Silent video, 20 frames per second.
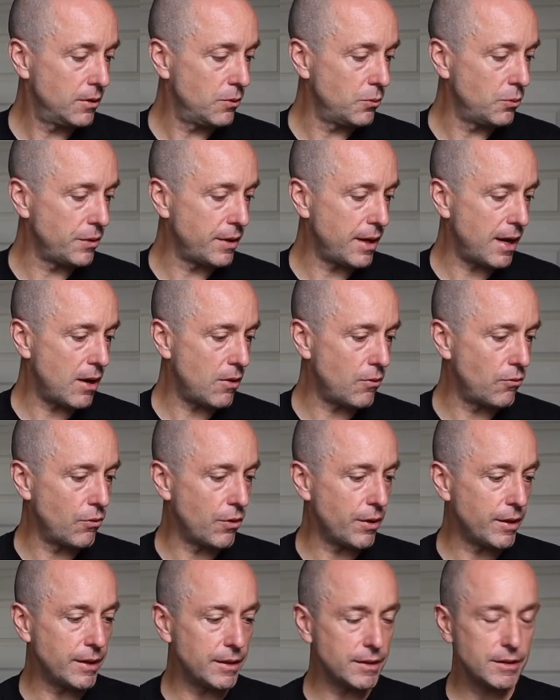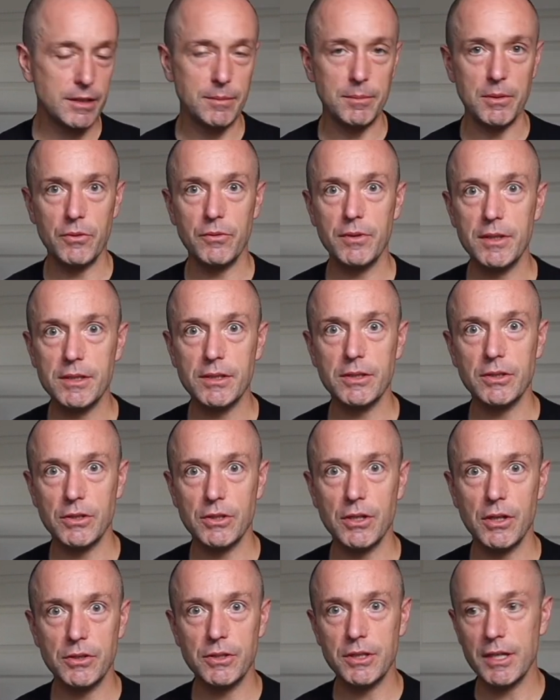without running some of the risks
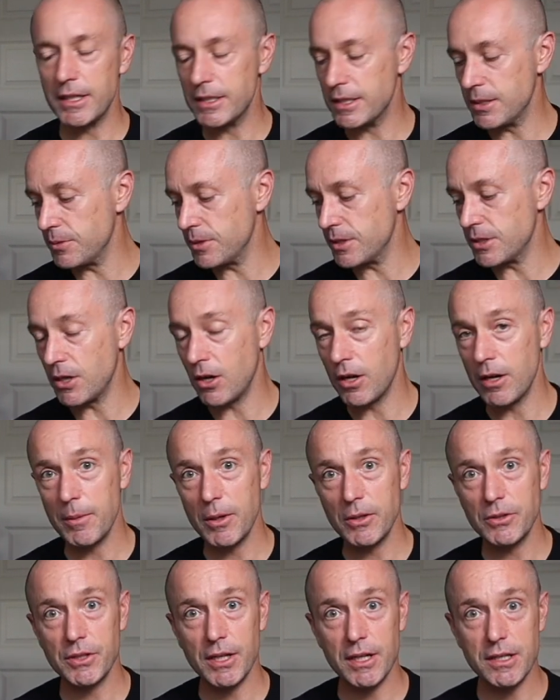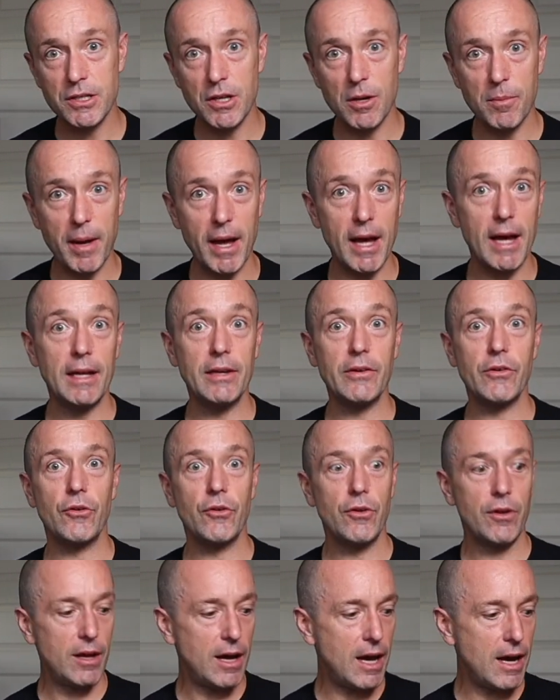associated with the dynamo setup and
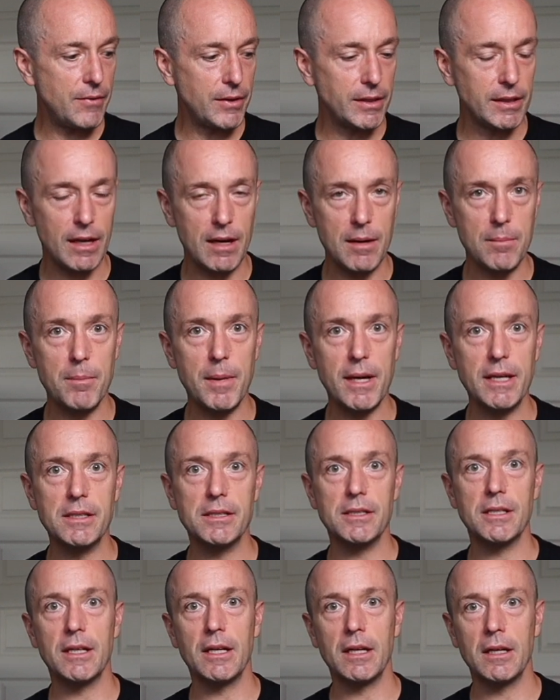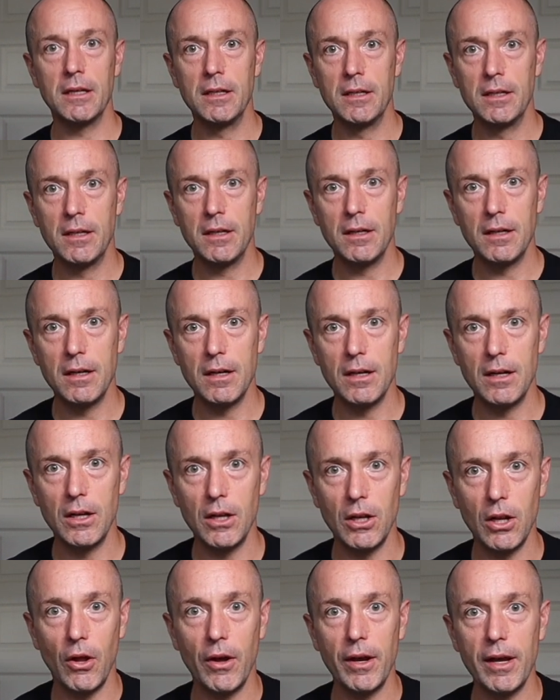having that amazing
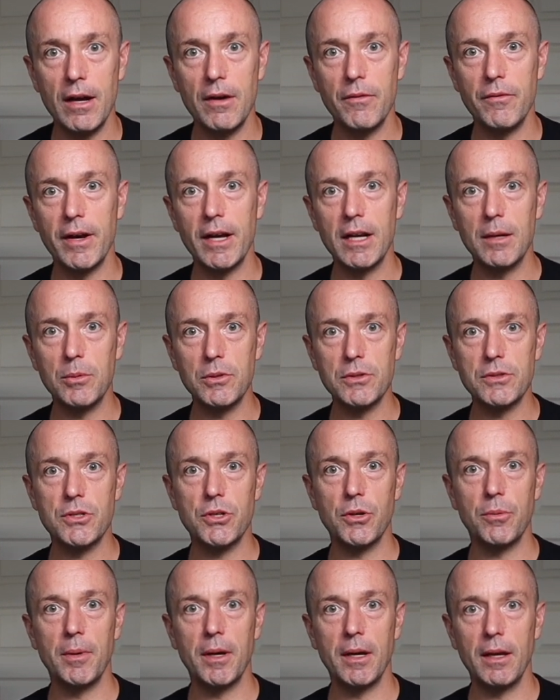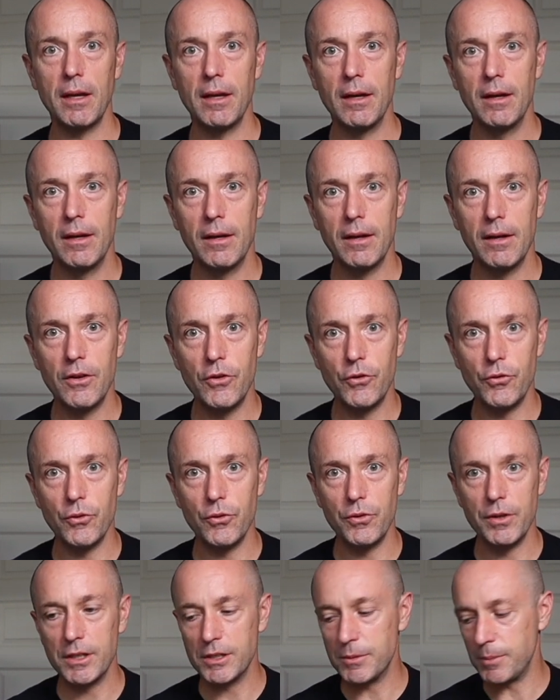light available to me through
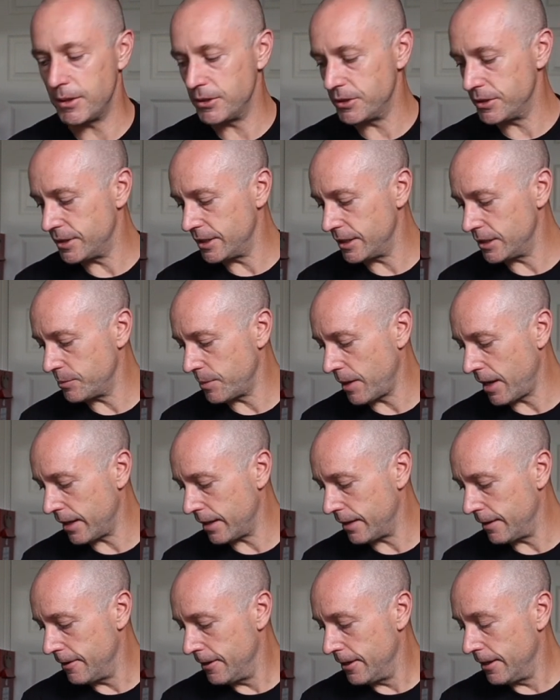the Exposure 6-pack.